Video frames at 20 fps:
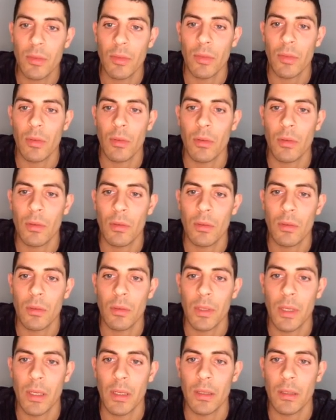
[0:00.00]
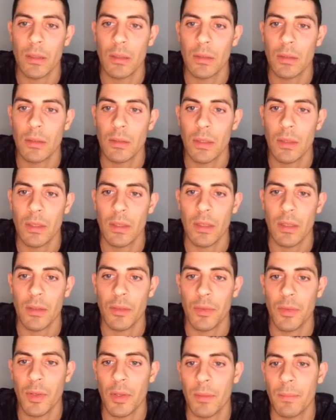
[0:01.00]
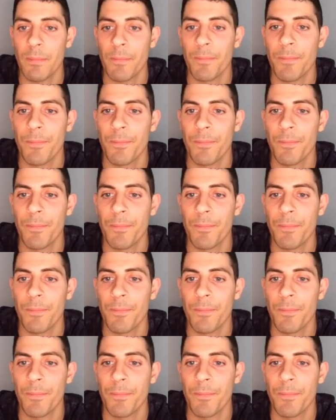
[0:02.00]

So yeah, I think that's fine.